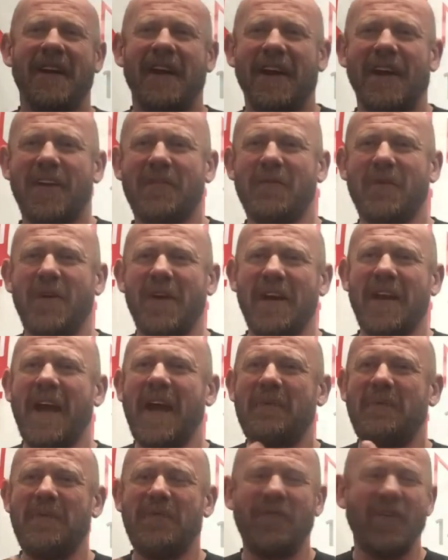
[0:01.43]
Hello everyone,
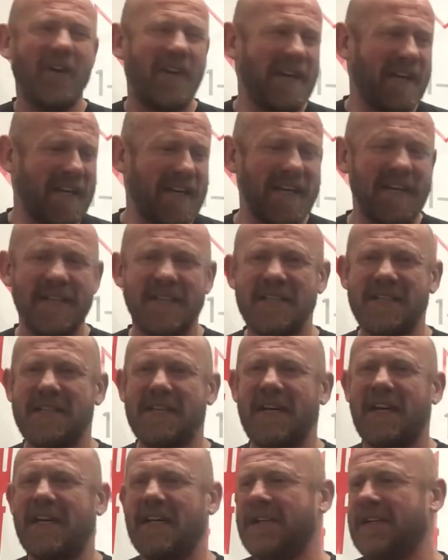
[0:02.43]
happy Friday. It's,
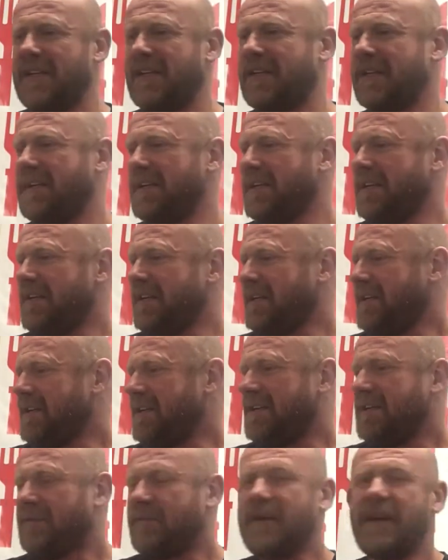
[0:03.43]
uh,
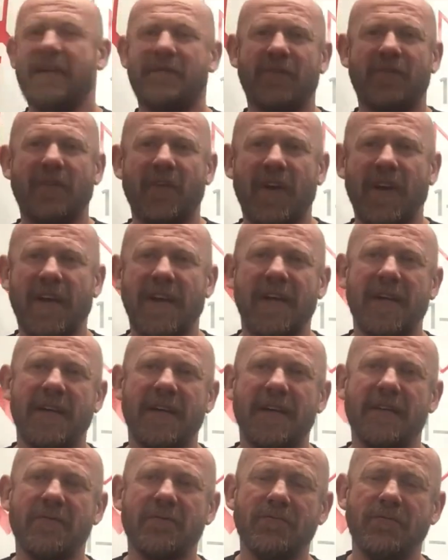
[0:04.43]
we love a Friday.
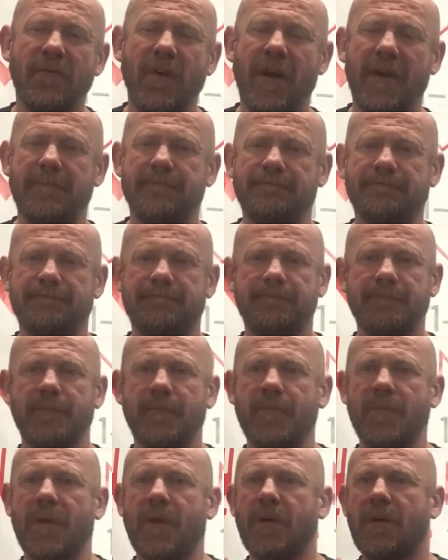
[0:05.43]
Right,
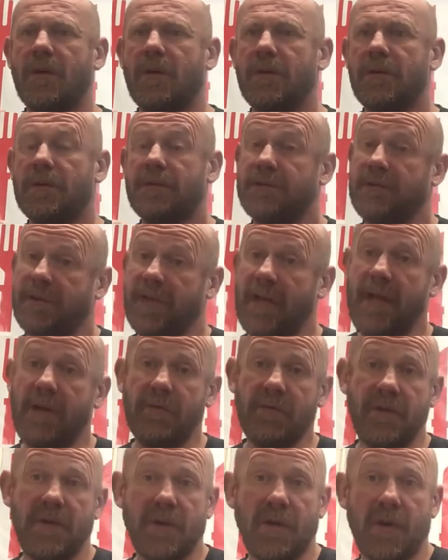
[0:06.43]
today I'm
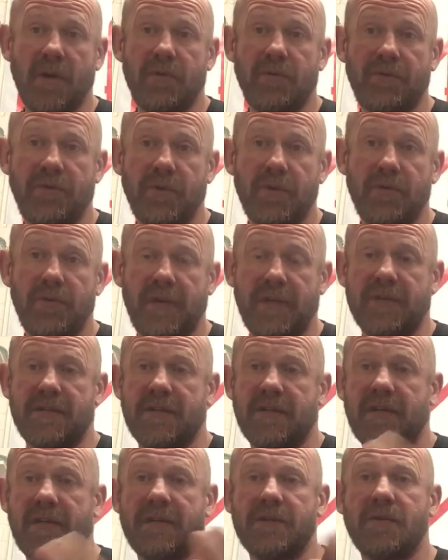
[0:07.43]
going to go through this,
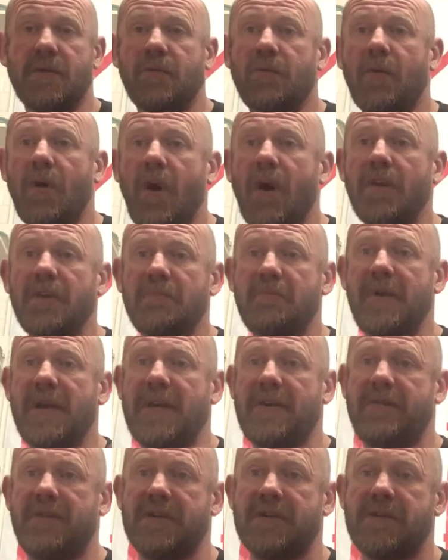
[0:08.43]
and it's what are the
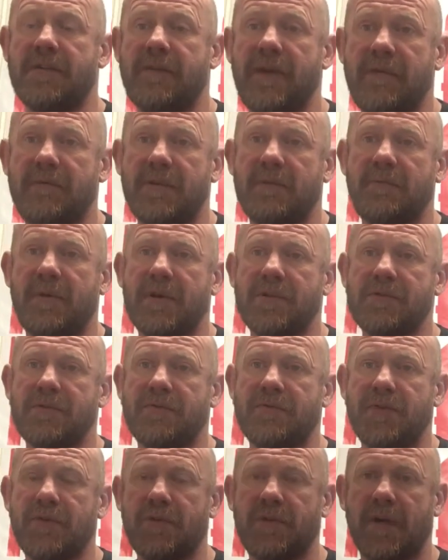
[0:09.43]
benefits of having a personal
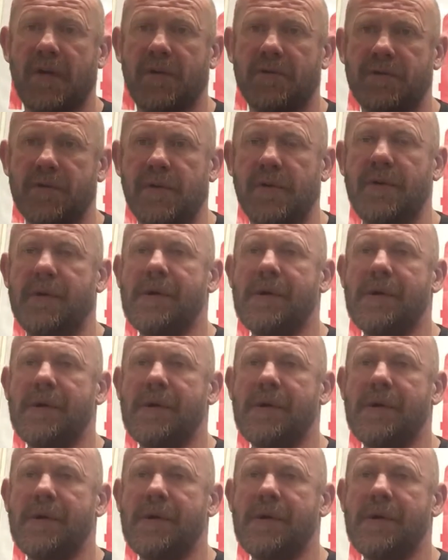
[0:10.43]
food coach?